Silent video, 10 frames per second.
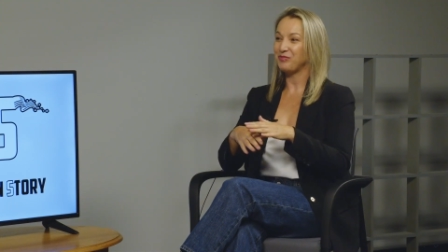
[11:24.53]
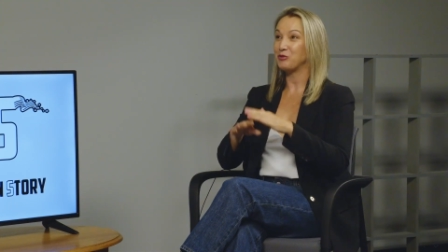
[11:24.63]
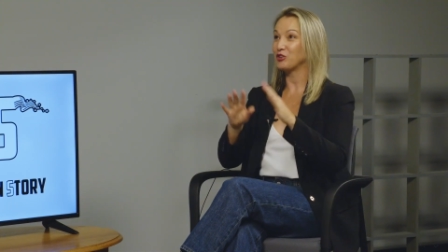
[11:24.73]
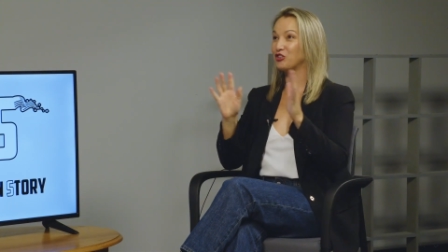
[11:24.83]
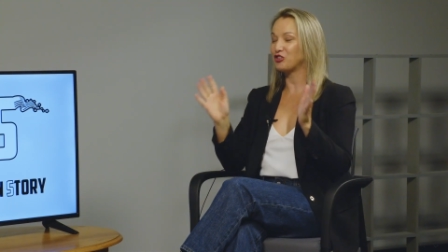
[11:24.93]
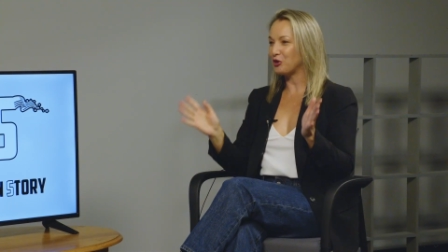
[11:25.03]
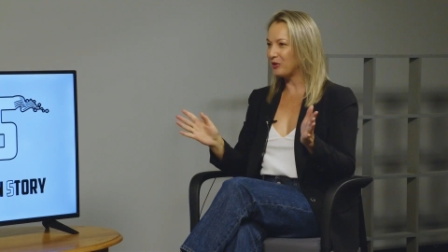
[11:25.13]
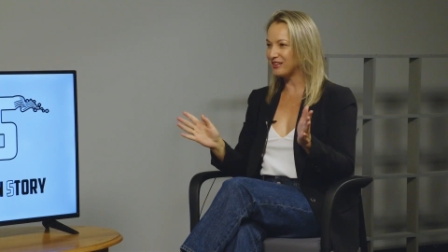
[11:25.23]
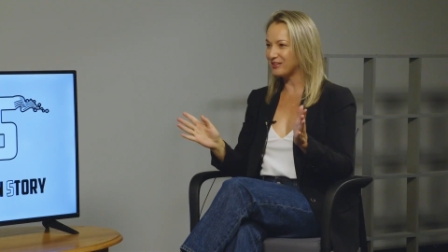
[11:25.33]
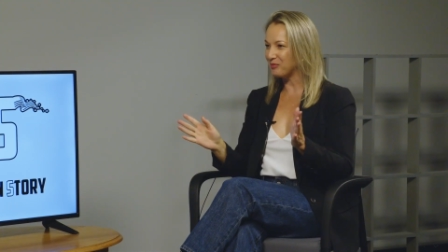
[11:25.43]
was so
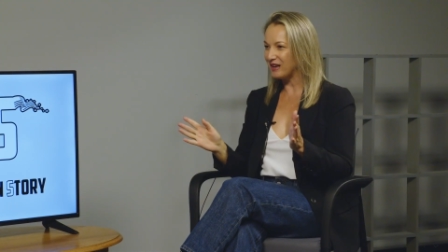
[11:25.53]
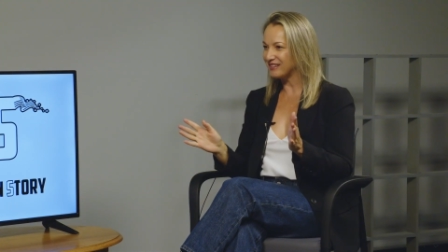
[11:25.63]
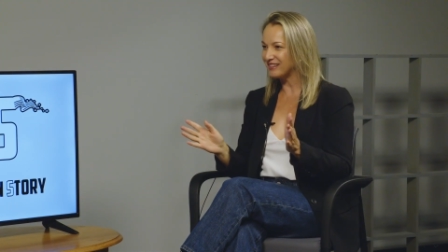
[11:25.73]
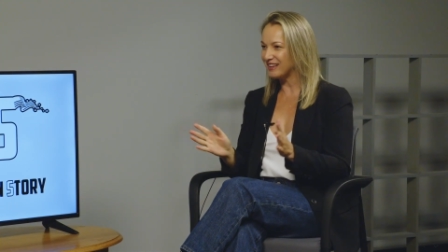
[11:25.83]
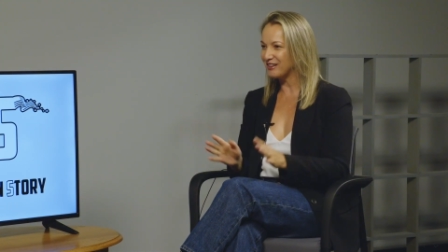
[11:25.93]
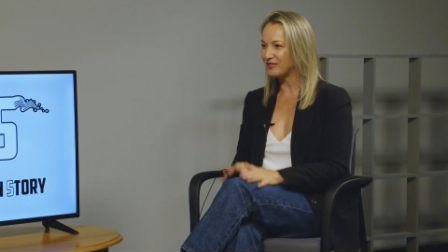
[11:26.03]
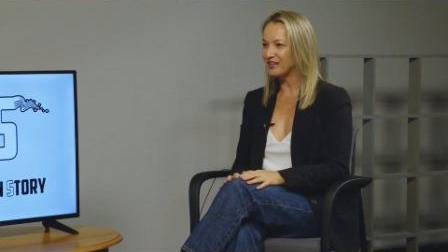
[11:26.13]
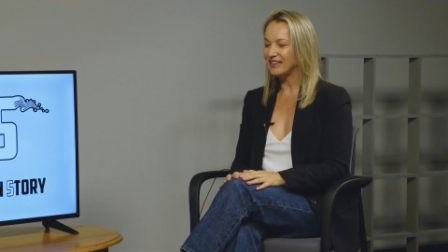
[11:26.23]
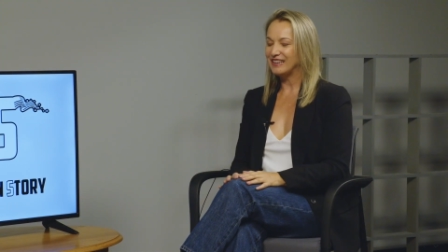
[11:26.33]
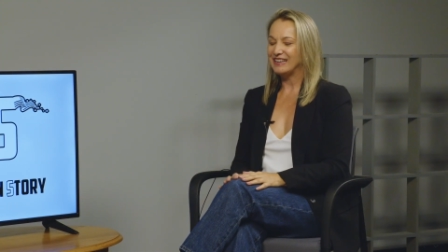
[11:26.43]
expensive,
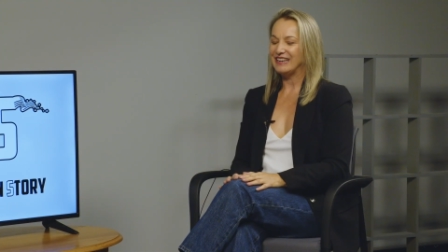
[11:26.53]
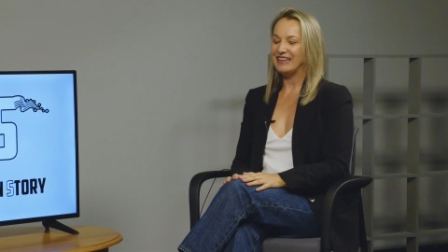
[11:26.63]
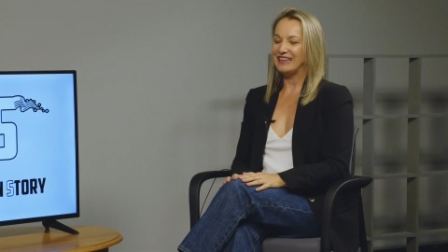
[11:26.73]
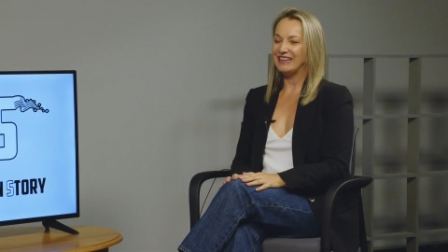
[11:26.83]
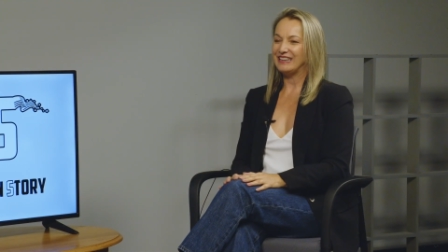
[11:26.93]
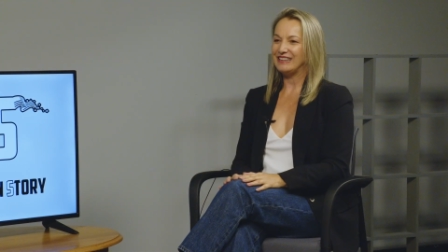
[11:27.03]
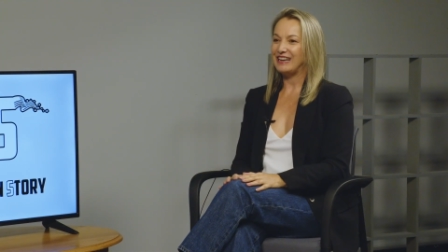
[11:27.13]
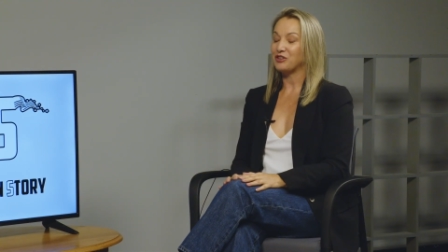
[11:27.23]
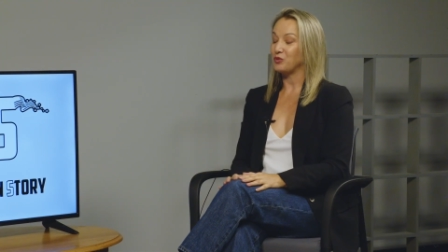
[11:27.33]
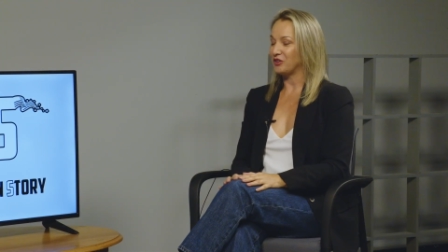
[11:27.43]
and
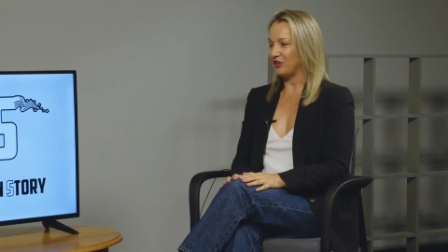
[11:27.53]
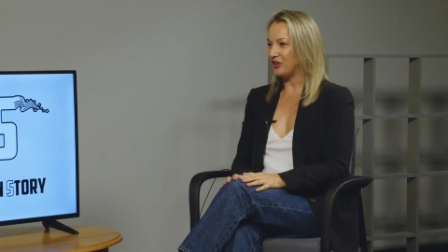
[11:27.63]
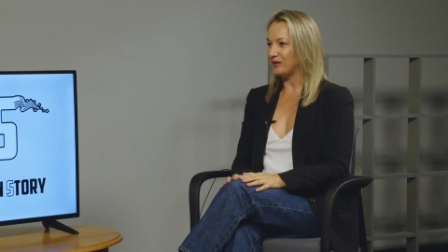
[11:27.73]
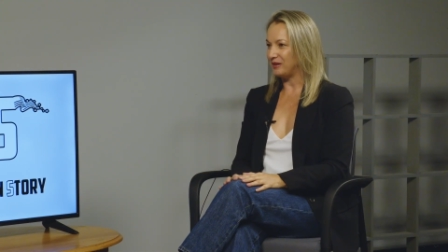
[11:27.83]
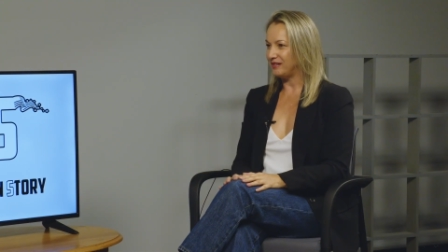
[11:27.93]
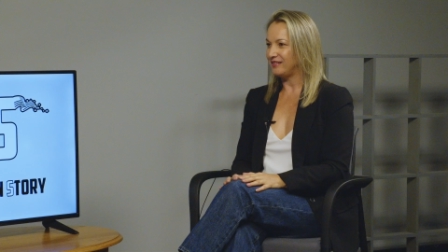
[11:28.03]
that was hard.